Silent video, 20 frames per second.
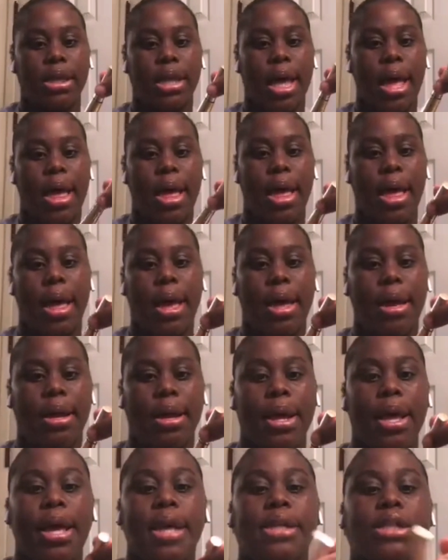that.
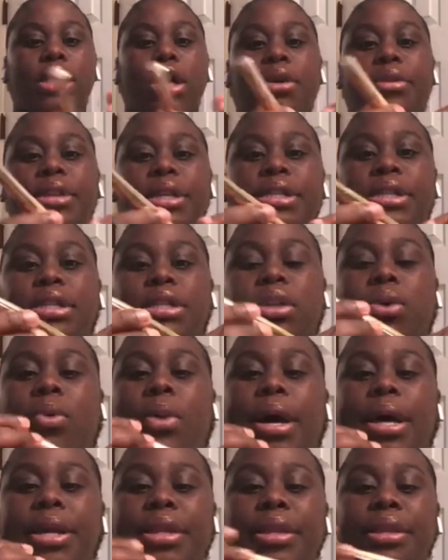So this is the
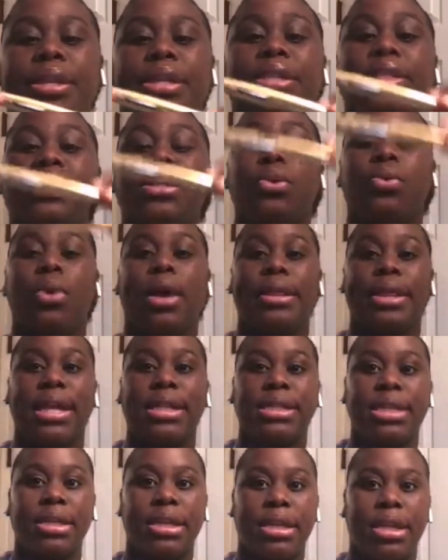one
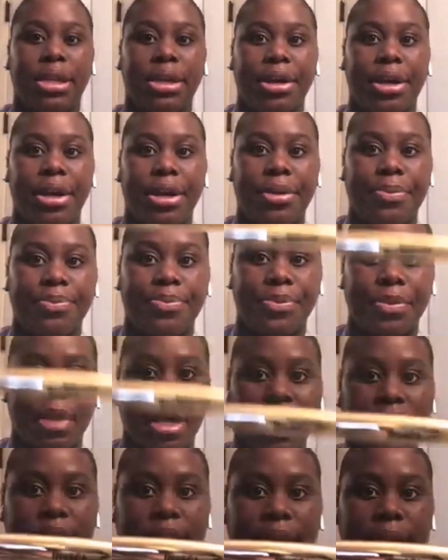that's in clear.
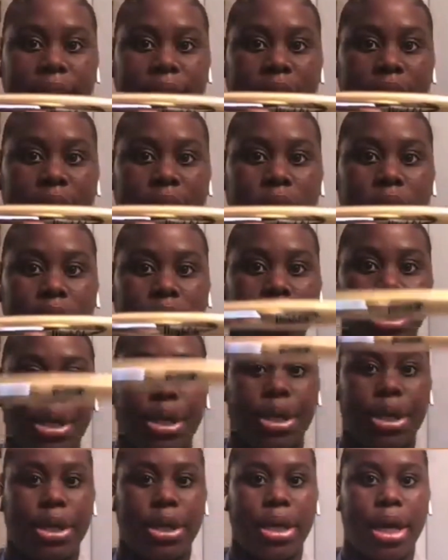It says in
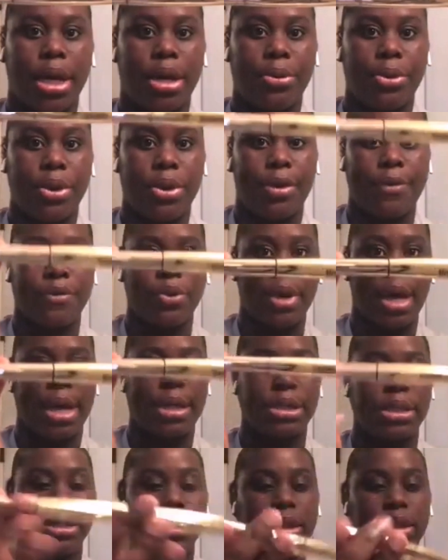clear. I don't know if you
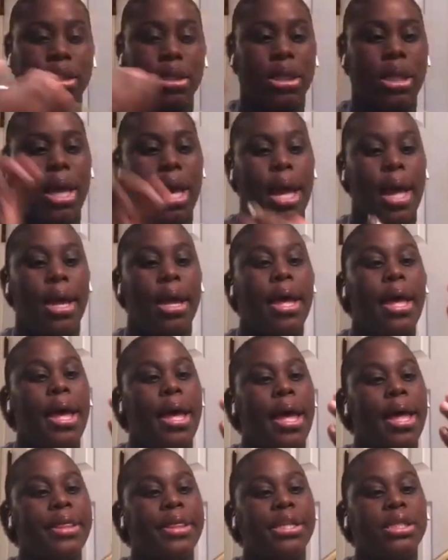guys can see that.
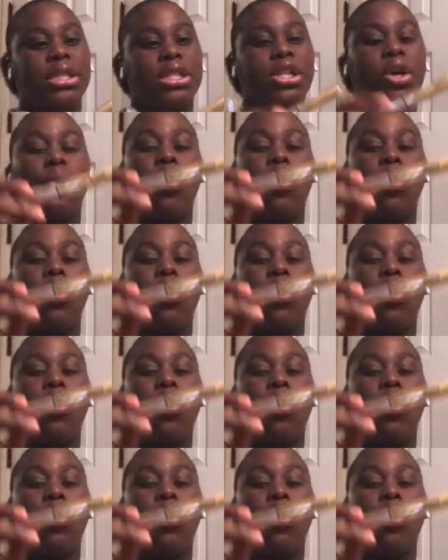And this is the